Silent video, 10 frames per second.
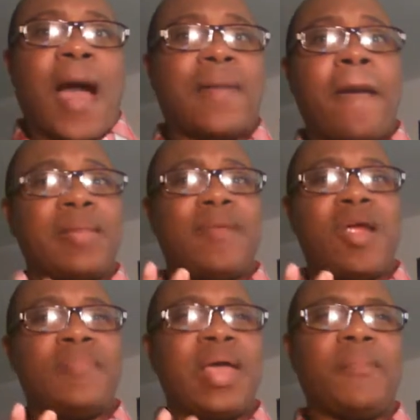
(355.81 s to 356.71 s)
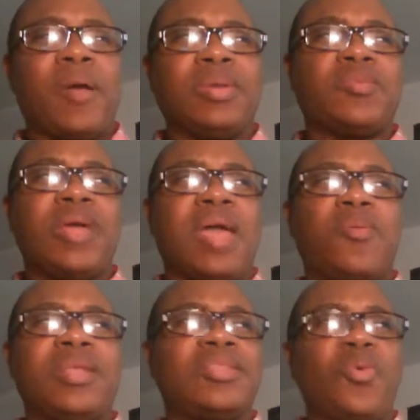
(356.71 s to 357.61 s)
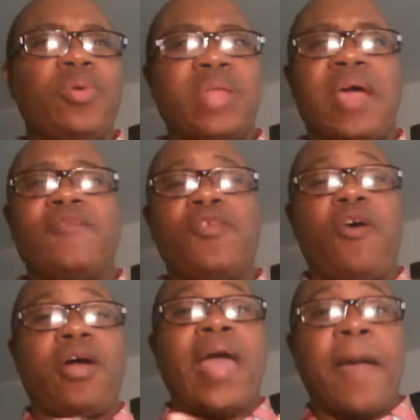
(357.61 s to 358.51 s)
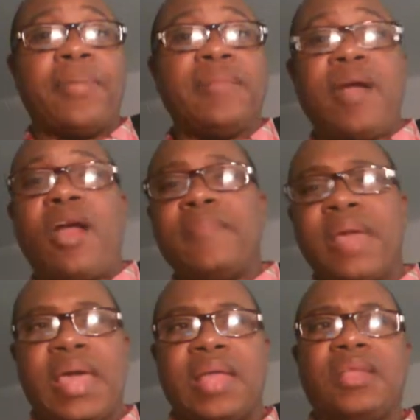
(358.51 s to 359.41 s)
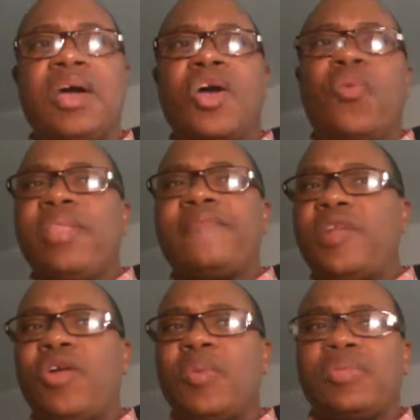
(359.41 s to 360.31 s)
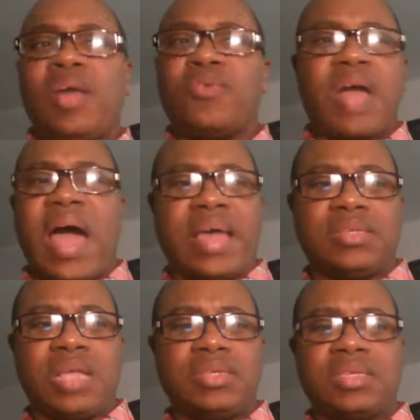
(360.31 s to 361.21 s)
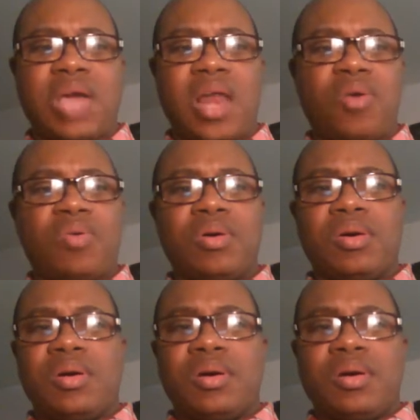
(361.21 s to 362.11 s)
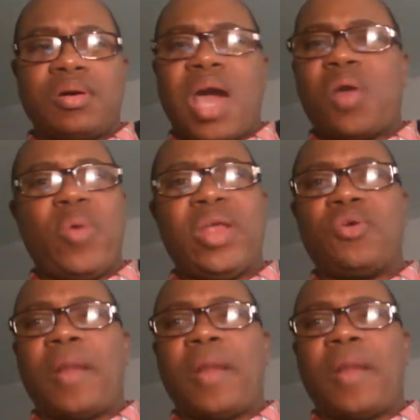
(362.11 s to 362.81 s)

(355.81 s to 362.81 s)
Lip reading: I'm a happily married man. I quit doing that. If you are a happily married man, quit flirting with other guys." That's just kind of weird.